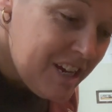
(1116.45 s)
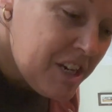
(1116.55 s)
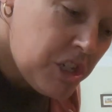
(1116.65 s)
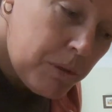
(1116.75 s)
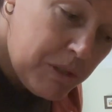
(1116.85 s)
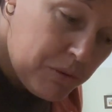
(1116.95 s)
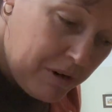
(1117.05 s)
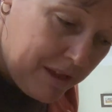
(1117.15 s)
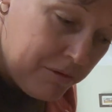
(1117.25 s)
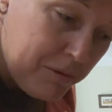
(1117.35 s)
She was
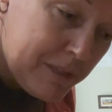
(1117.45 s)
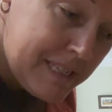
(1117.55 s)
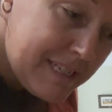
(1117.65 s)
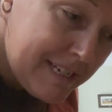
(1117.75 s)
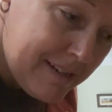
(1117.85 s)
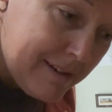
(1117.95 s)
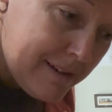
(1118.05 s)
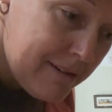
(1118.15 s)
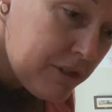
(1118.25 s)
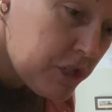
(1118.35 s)
rather austere.
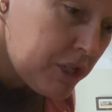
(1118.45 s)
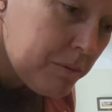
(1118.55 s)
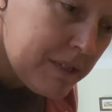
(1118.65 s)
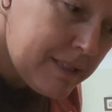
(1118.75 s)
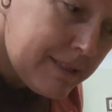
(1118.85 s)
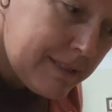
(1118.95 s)
She was